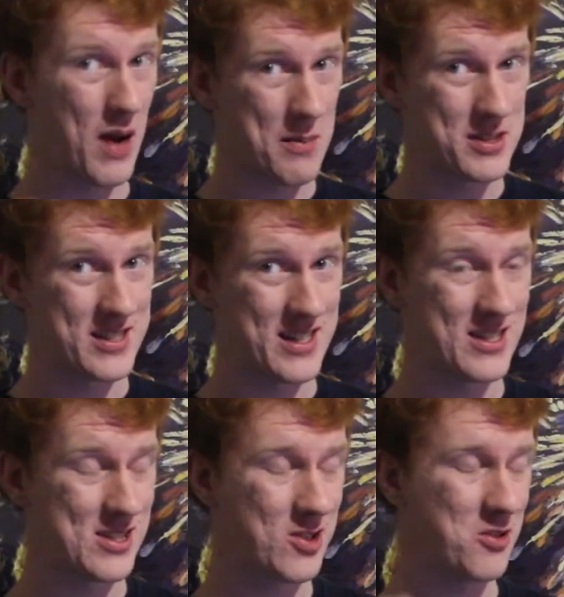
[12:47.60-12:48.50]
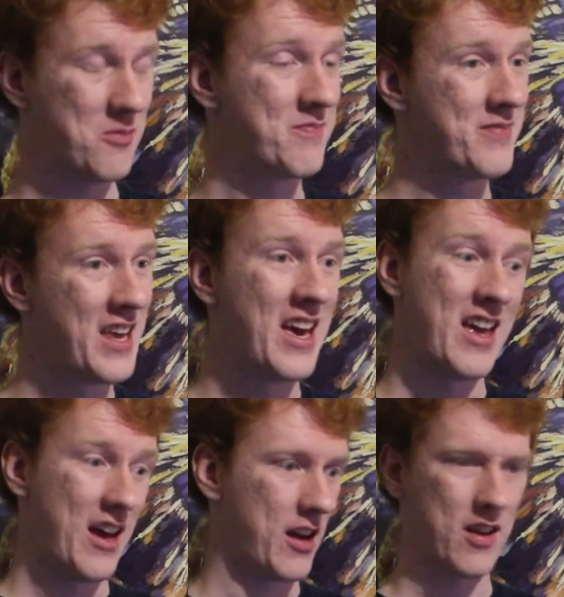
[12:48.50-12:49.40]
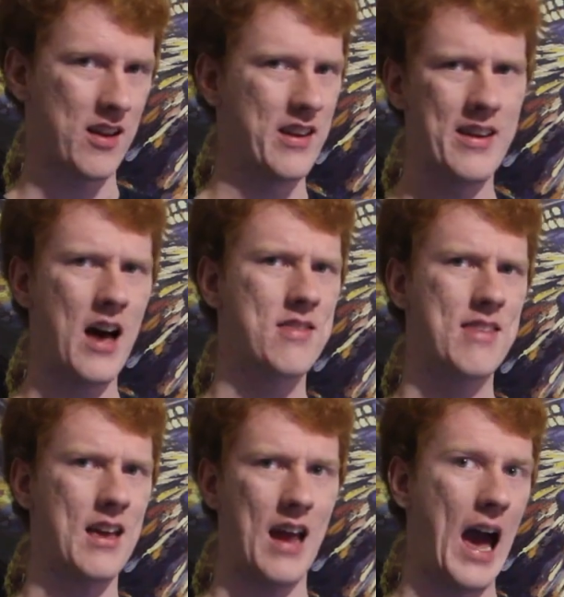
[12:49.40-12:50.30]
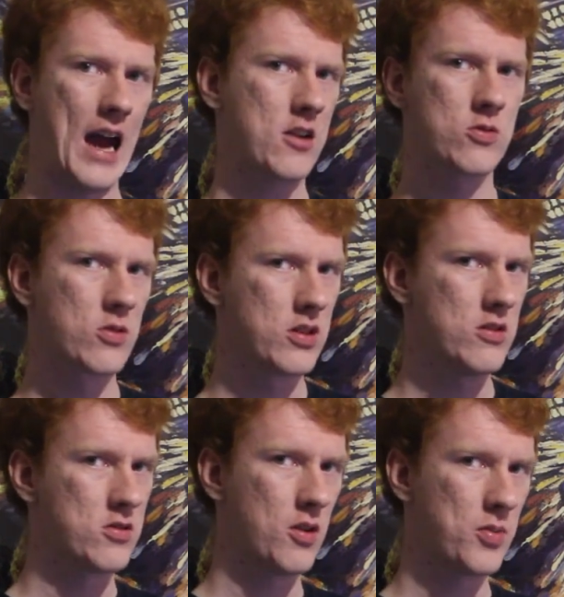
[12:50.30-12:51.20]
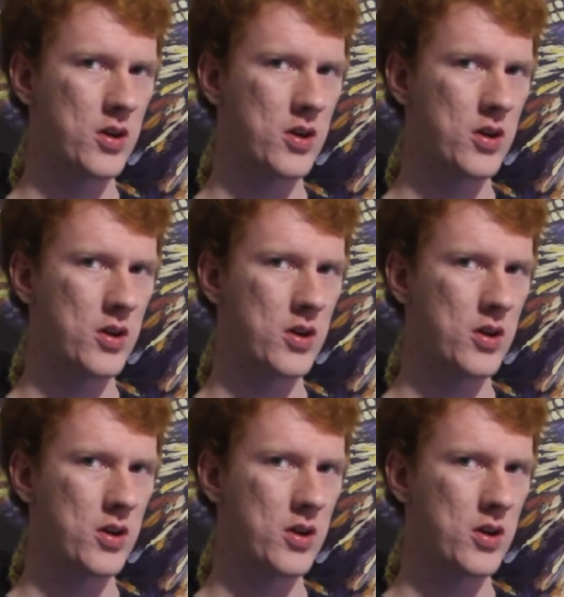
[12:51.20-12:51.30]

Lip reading: Bobby's didn't do. Not that actual YouTube